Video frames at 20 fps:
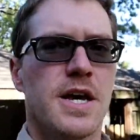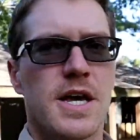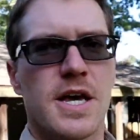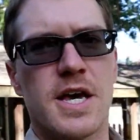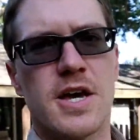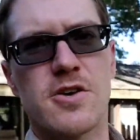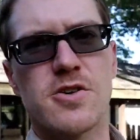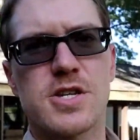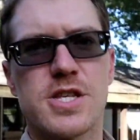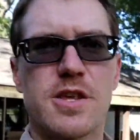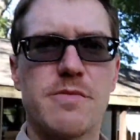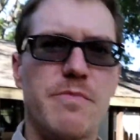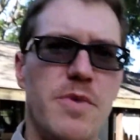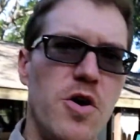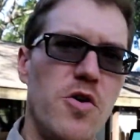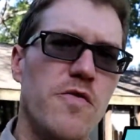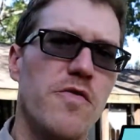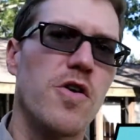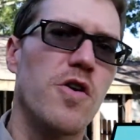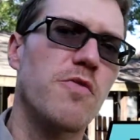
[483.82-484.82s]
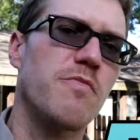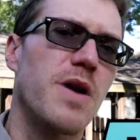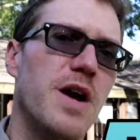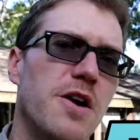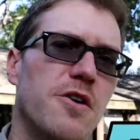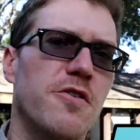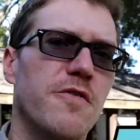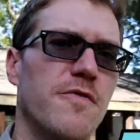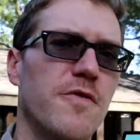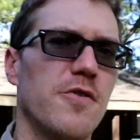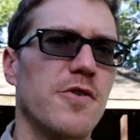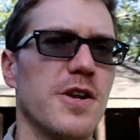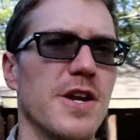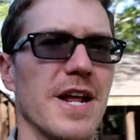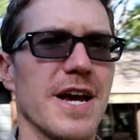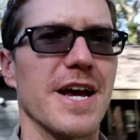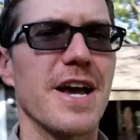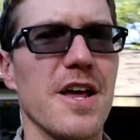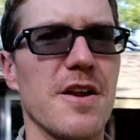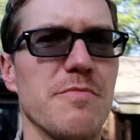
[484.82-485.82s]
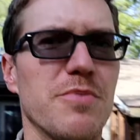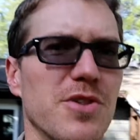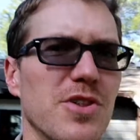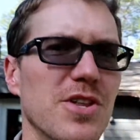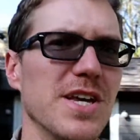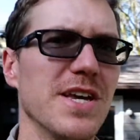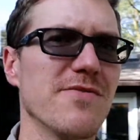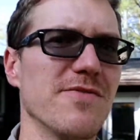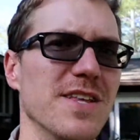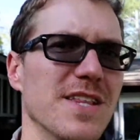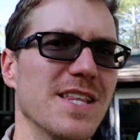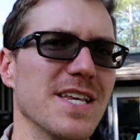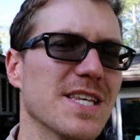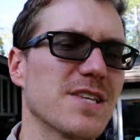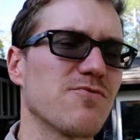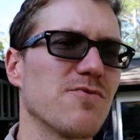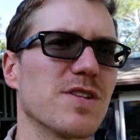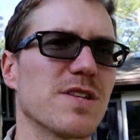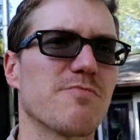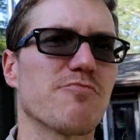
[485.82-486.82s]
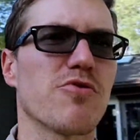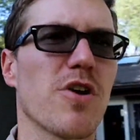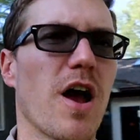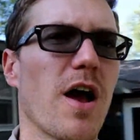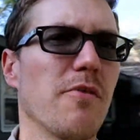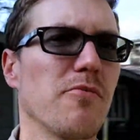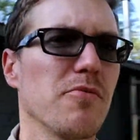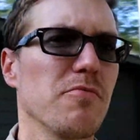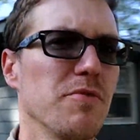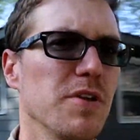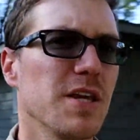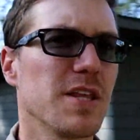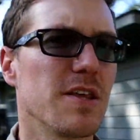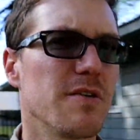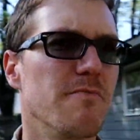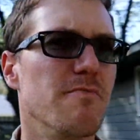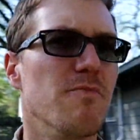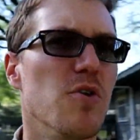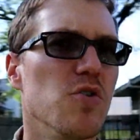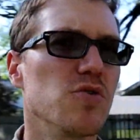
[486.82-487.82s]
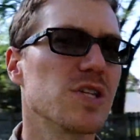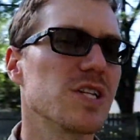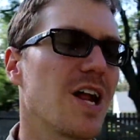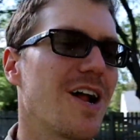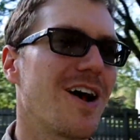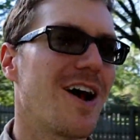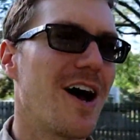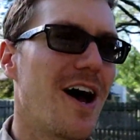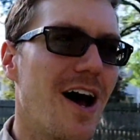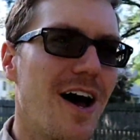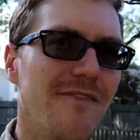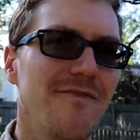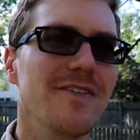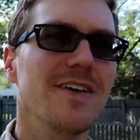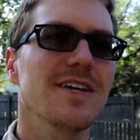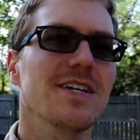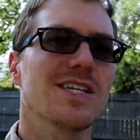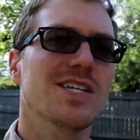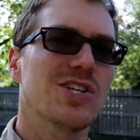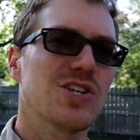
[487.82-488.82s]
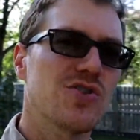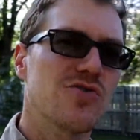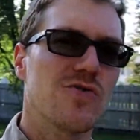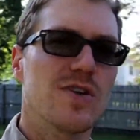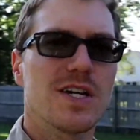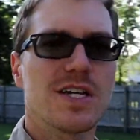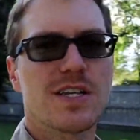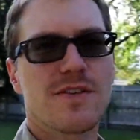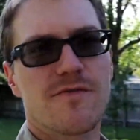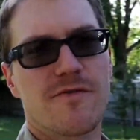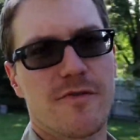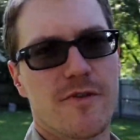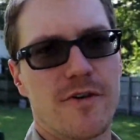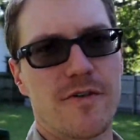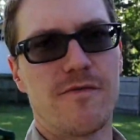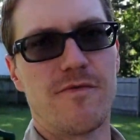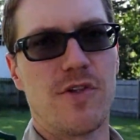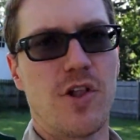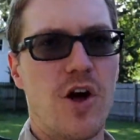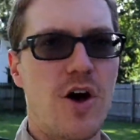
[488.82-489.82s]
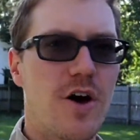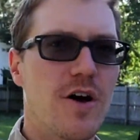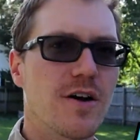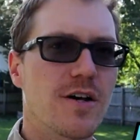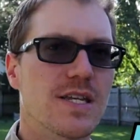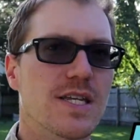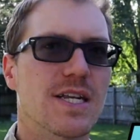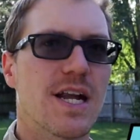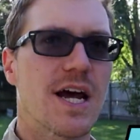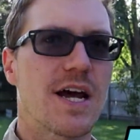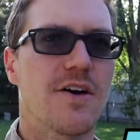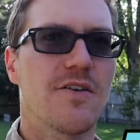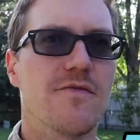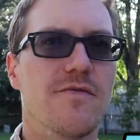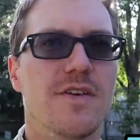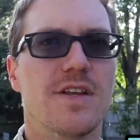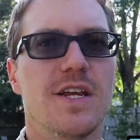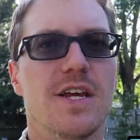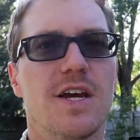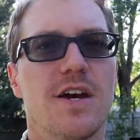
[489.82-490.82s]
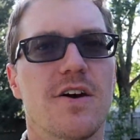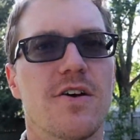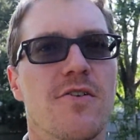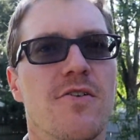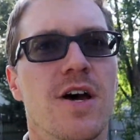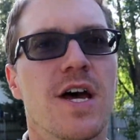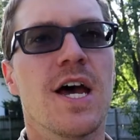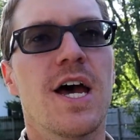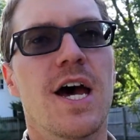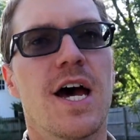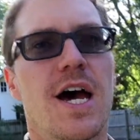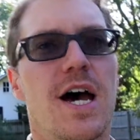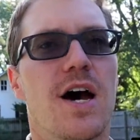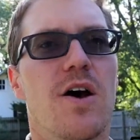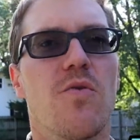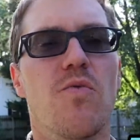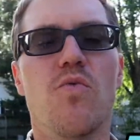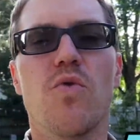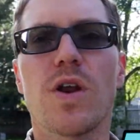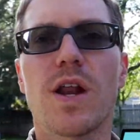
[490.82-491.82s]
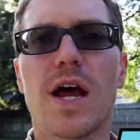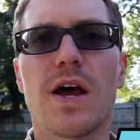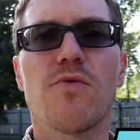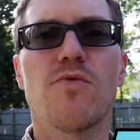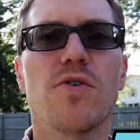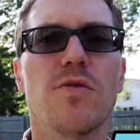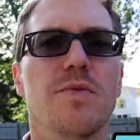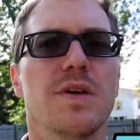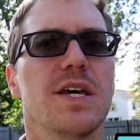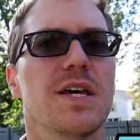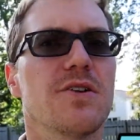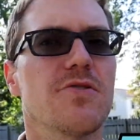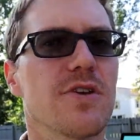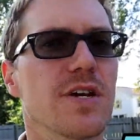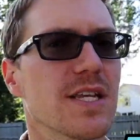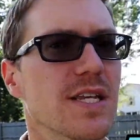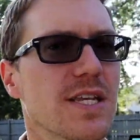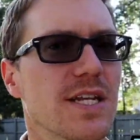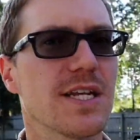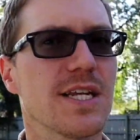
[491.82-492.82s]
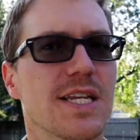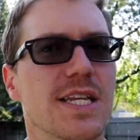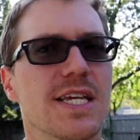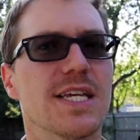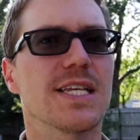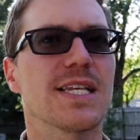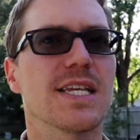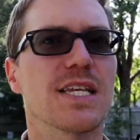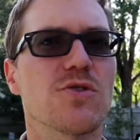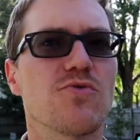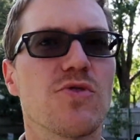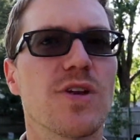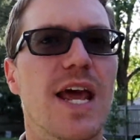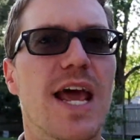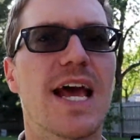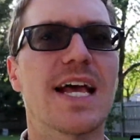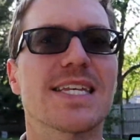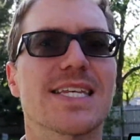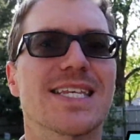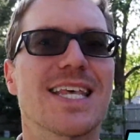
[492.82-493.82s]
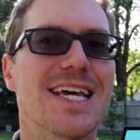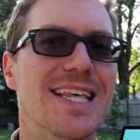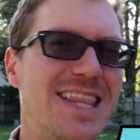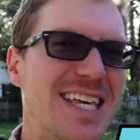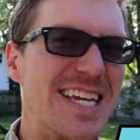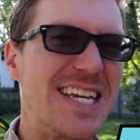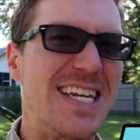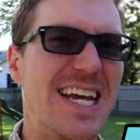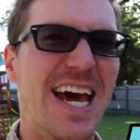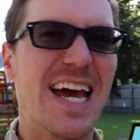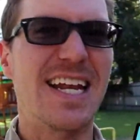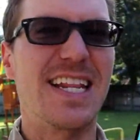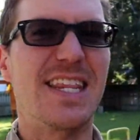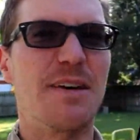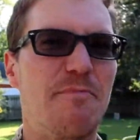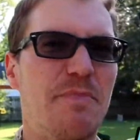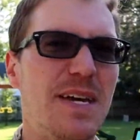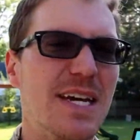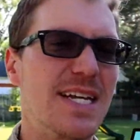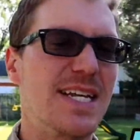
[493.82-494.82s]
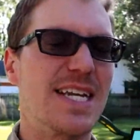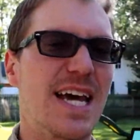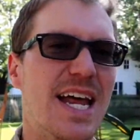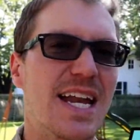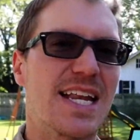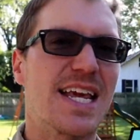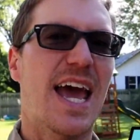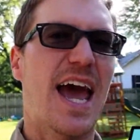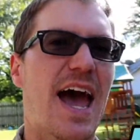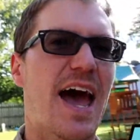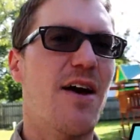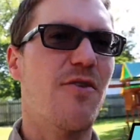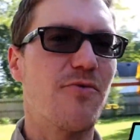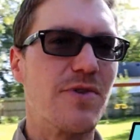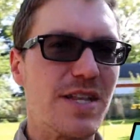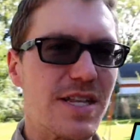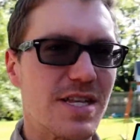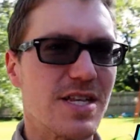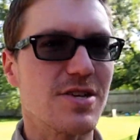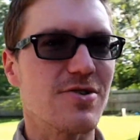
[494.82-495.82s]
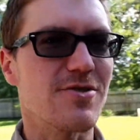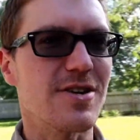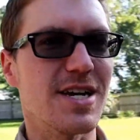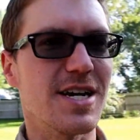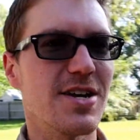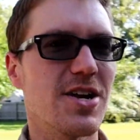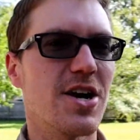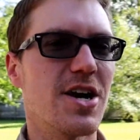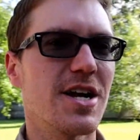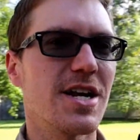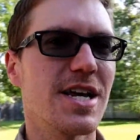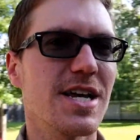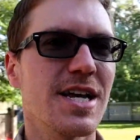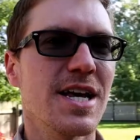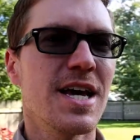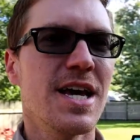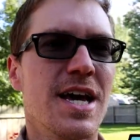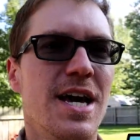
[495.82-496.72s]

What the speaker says: Here's the Movo microphone, and I gotta believe that this one's probably the most obvious choice for a vlog style video. What I will be interested to see is this one has like the big dead cat windscreen on it.